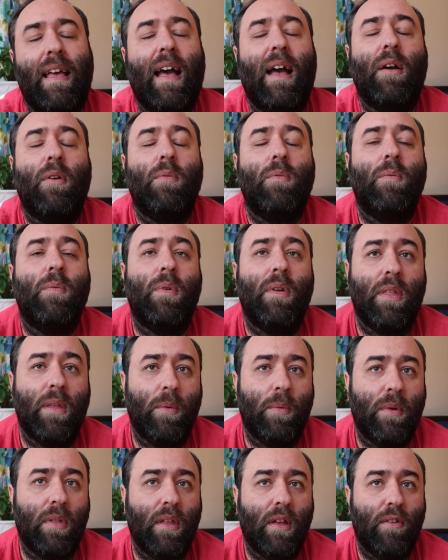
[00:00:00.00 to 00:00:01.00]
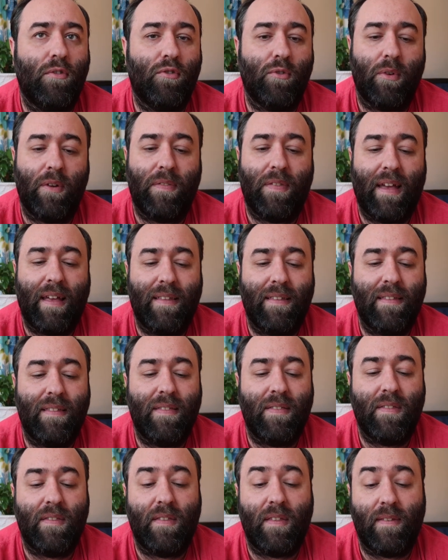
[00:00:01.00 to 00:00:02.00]
I really, really enjoyed
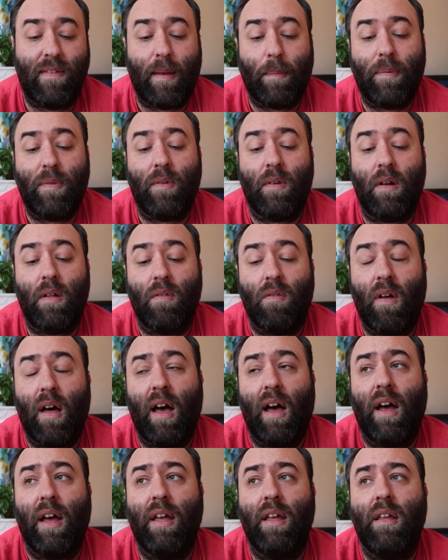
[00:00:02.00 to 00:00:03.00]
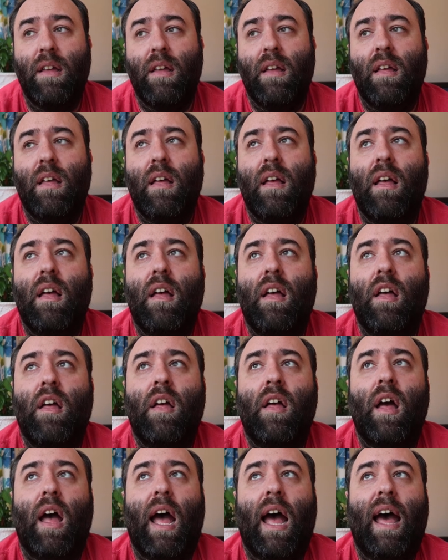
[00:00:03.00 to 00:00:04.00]
this episode a lot.
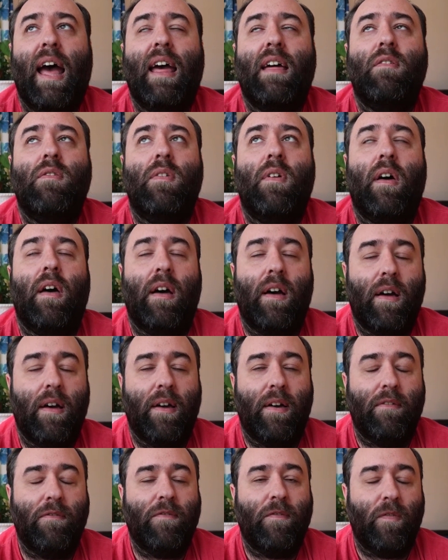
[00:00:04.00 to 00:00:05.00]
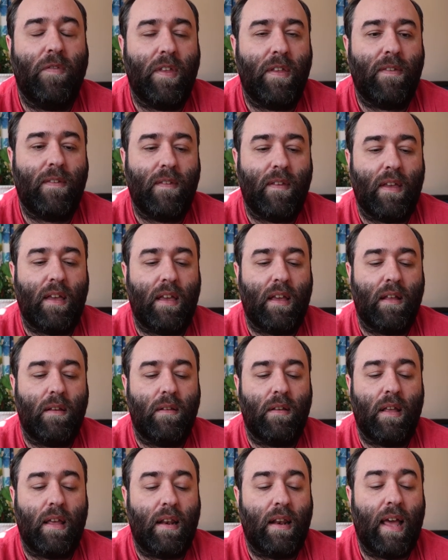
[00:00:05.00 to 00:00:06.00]
I love the
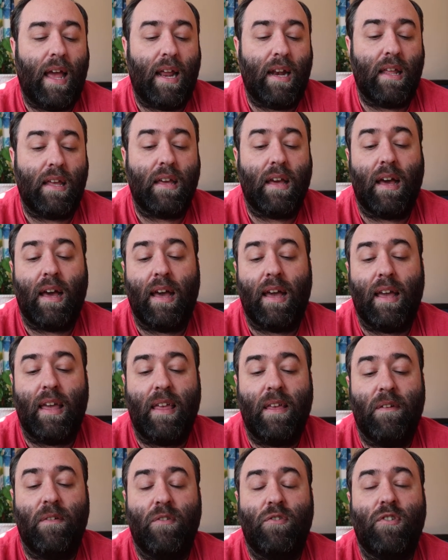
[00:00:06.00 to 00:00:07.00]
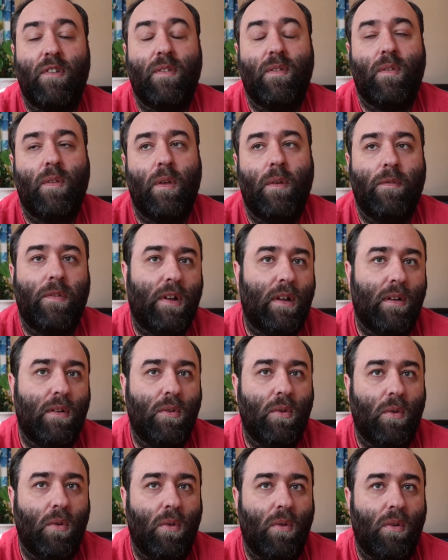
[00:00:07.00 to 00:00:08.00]
scene in Ad Nikai. It was just so freaking
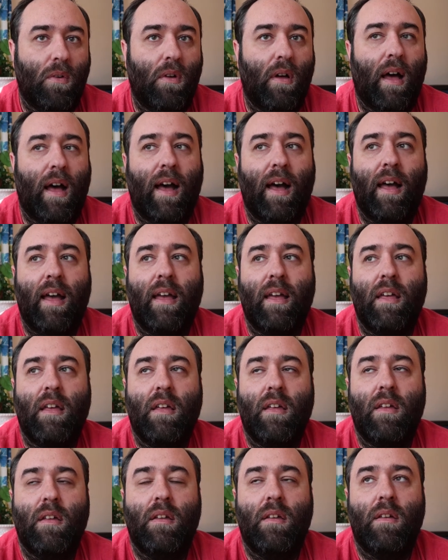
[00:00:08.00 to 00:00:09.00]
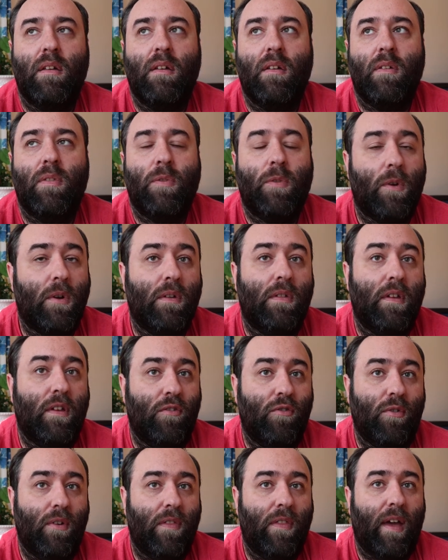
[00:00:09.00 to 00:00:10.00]
cool. I thoroughly
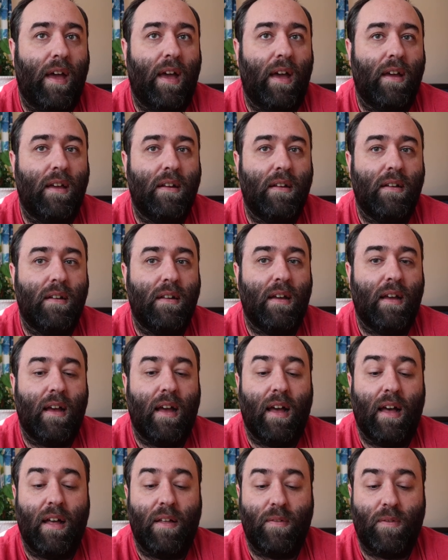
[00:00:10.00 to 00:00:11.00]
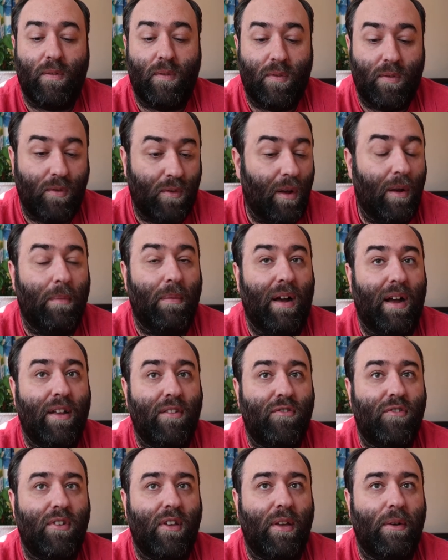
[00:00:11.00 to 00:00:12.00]
enjoyed that so
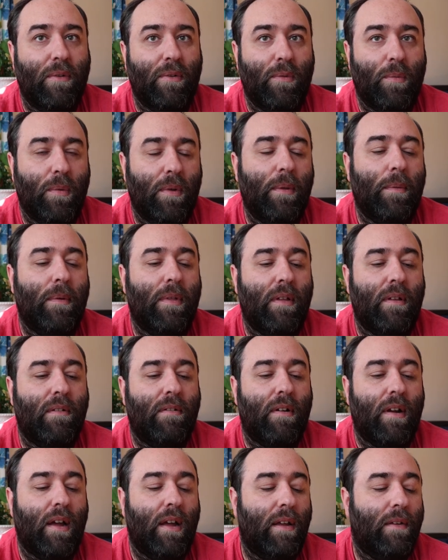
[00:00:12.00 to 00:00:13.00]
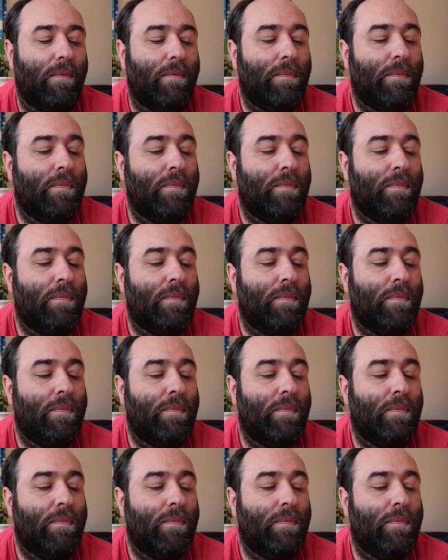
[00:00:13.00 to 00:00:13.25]
much. It was really, really great.